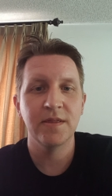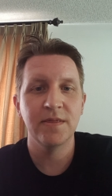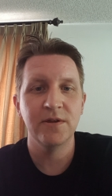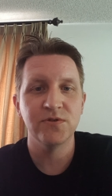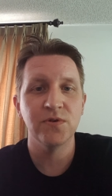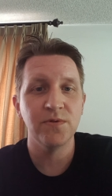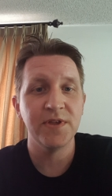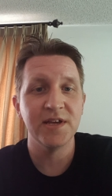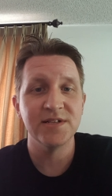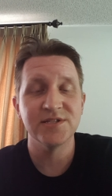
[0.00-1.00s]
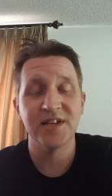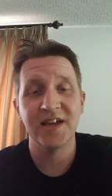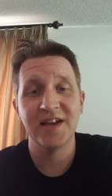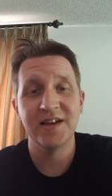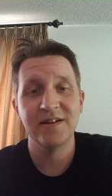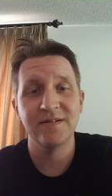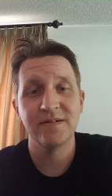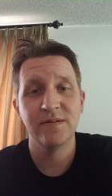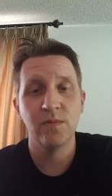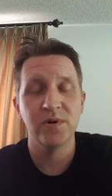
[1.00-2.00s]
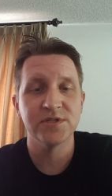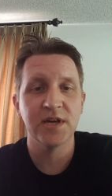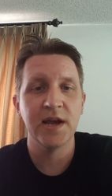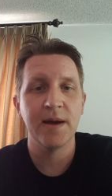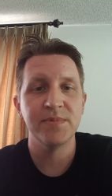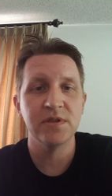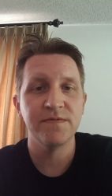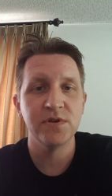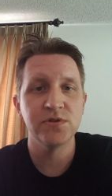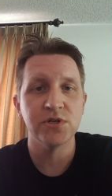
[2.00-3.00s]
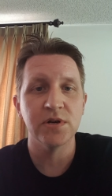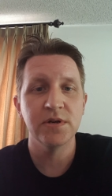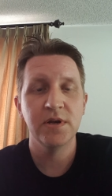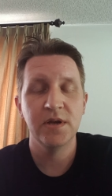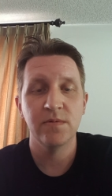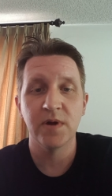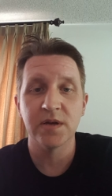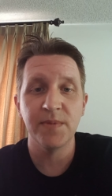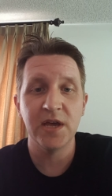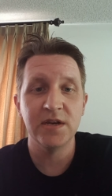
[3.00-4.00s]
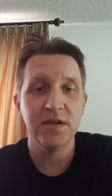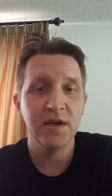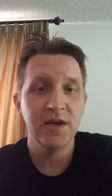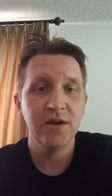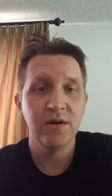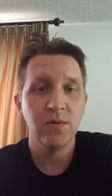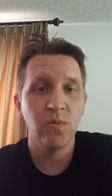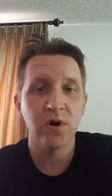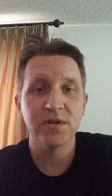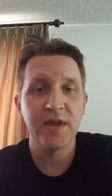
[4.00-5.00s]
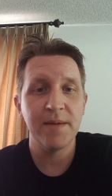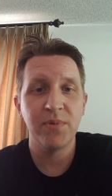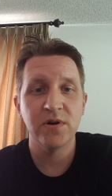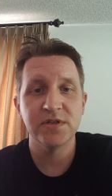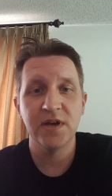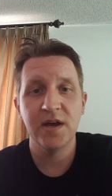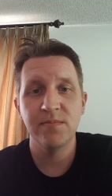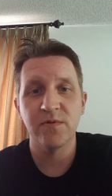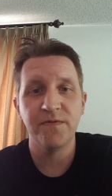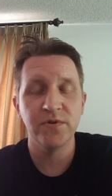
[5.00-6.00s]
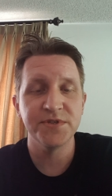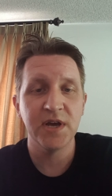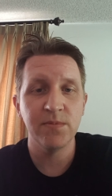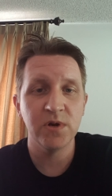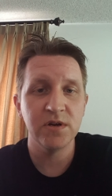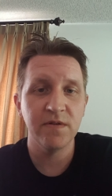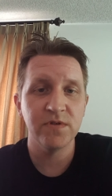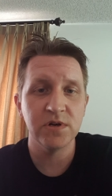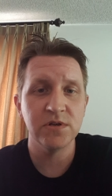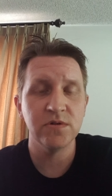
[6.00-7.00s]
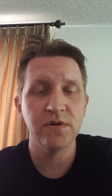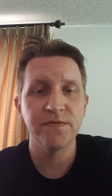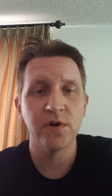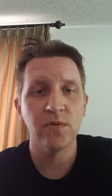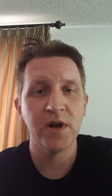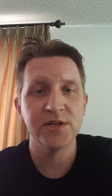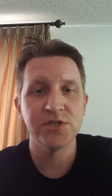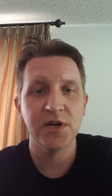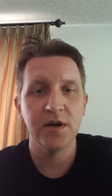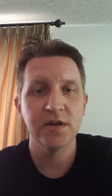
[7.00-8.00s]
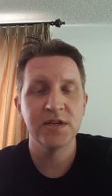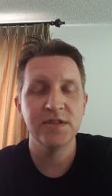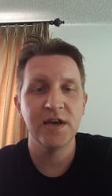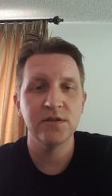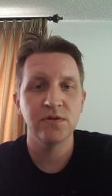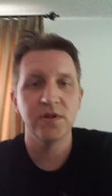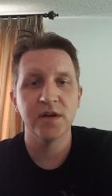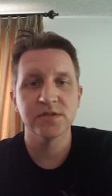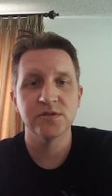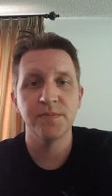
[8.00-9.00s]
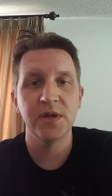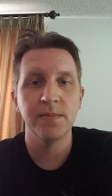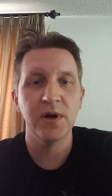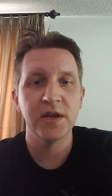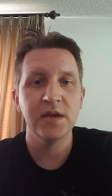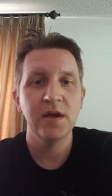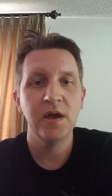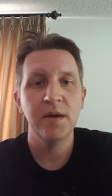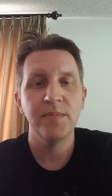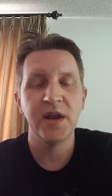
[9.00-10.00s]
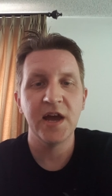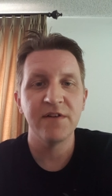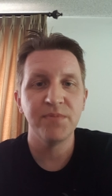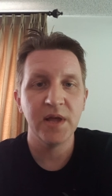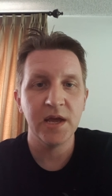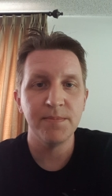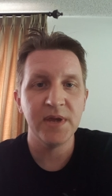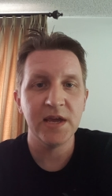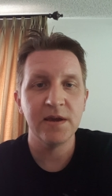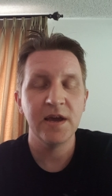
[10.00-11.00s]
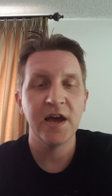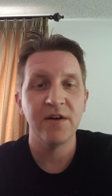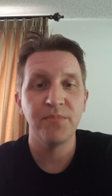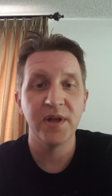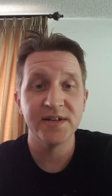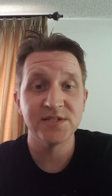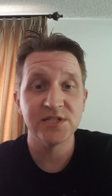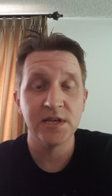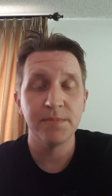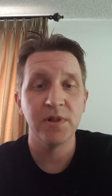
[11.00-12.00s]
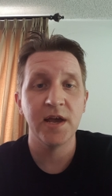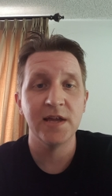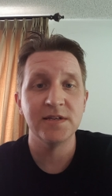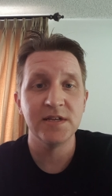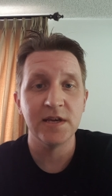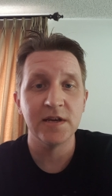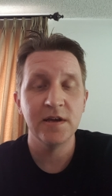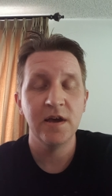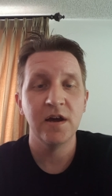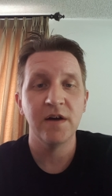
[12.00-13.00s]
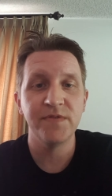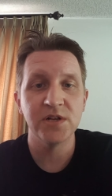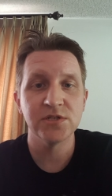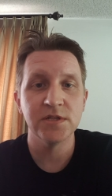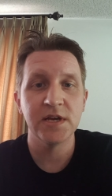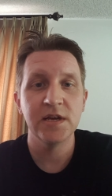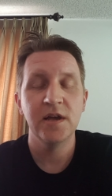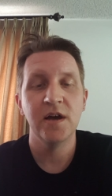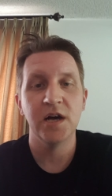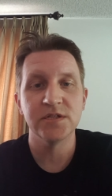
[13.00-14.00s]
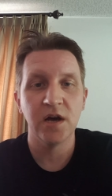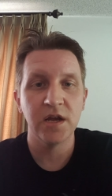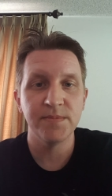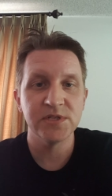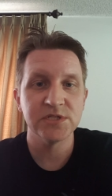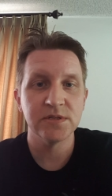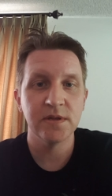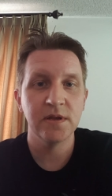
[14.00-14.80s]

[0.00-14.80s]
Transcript: the truth is and what's going to happen in the future. Recommend work that part time or full time, whatever you're doing for your ride share. Get that little extra bit of money, but have plan B, have plan C, plan D. Eventually, autonomous